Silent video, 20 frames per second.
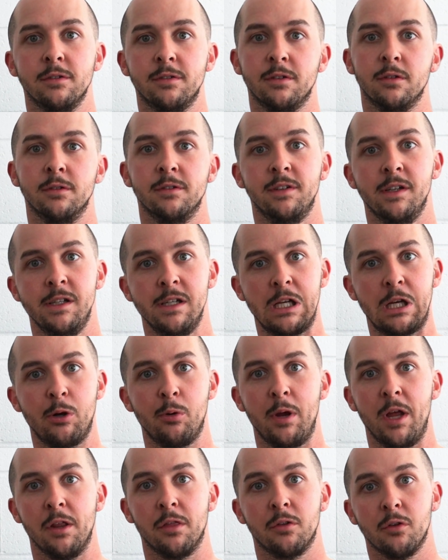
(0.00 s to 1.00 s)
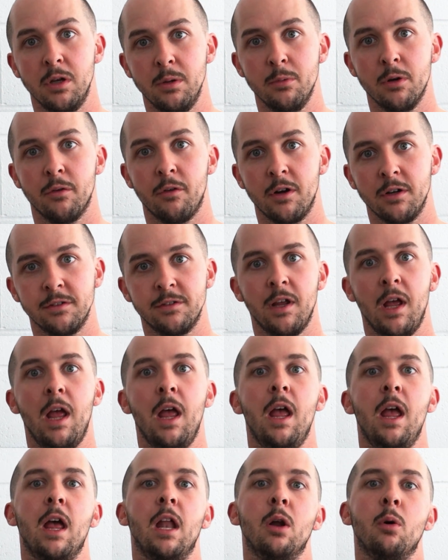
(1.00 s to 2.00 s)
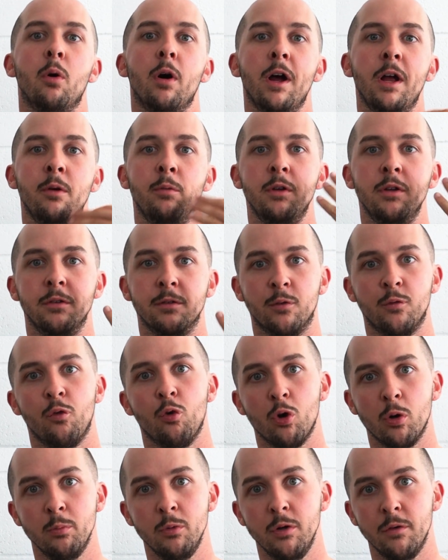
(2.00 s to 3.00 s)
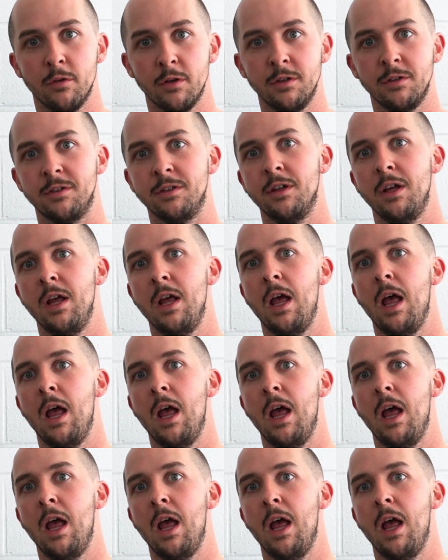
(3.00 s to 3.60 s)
So in San Diego we had 3 movers, in Hawaii we used 4 movers,